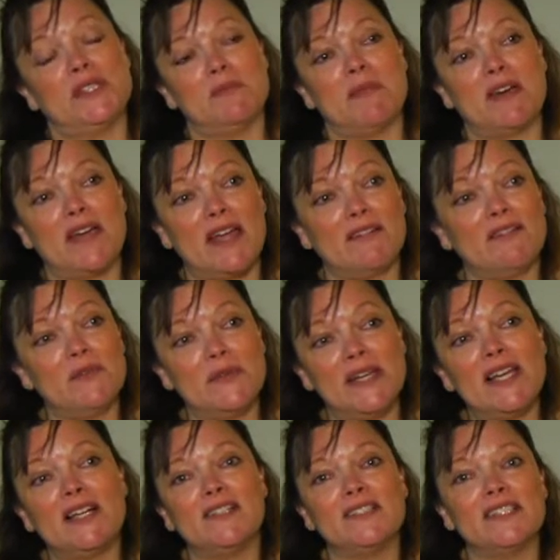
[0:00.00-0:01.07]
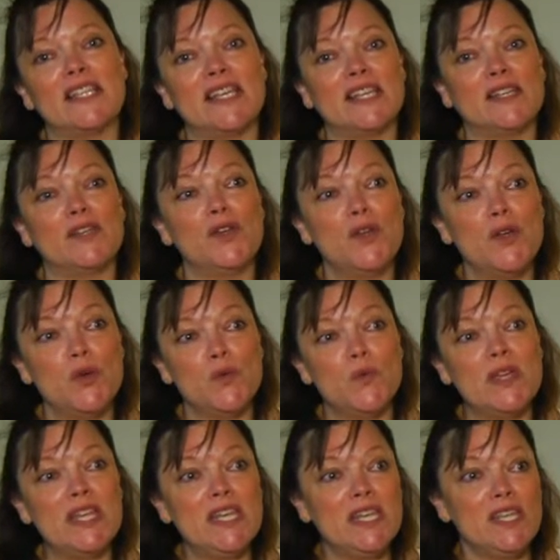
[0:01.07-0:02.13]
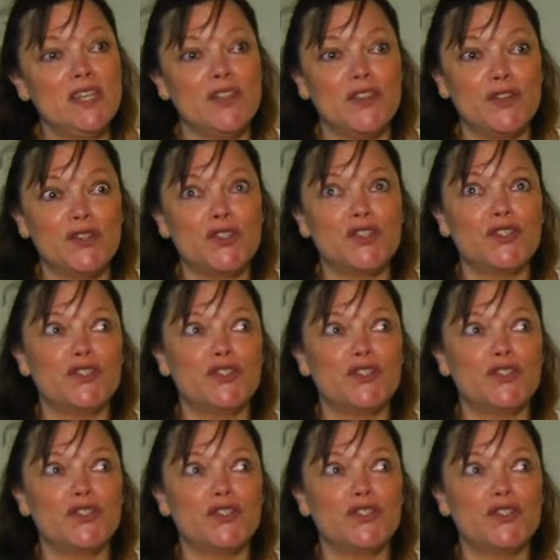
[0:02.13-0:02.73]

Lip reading: It's about everyone else. And there's